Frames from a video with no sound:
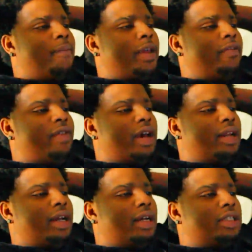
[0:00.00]
He
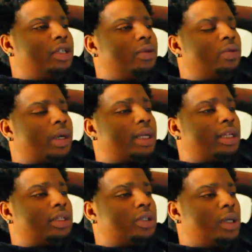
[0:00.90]
found out she was working
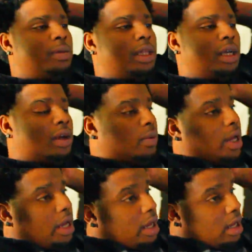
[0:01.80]
at the strip club
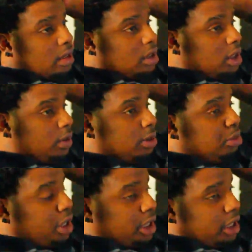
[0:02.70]
while she was
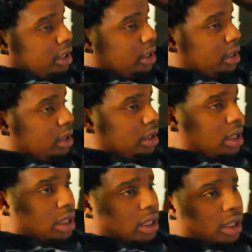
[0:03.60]
pregnant.
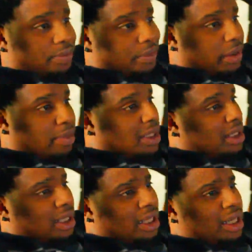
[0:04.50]

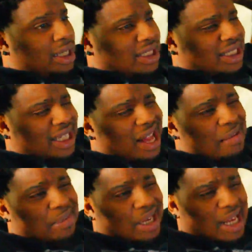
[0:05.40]
Basically he
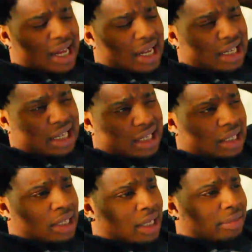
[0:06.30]
snapped kinda.
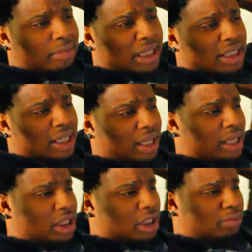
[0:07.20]
Basically
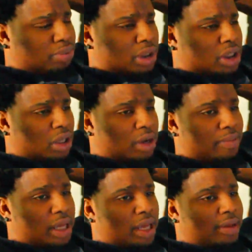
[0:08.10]
he just pushed on the
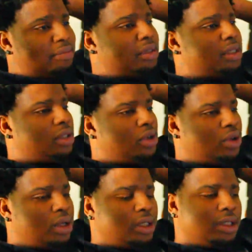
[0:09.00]
bed, but of
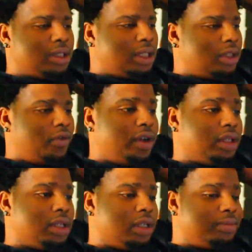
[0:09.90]
course that's
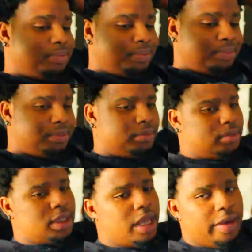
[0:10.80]
fucked up
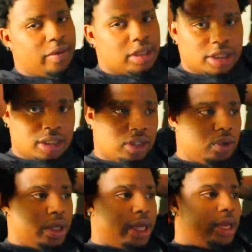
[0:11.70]
even just to
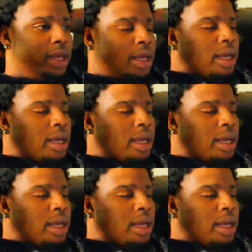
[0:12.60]
do that.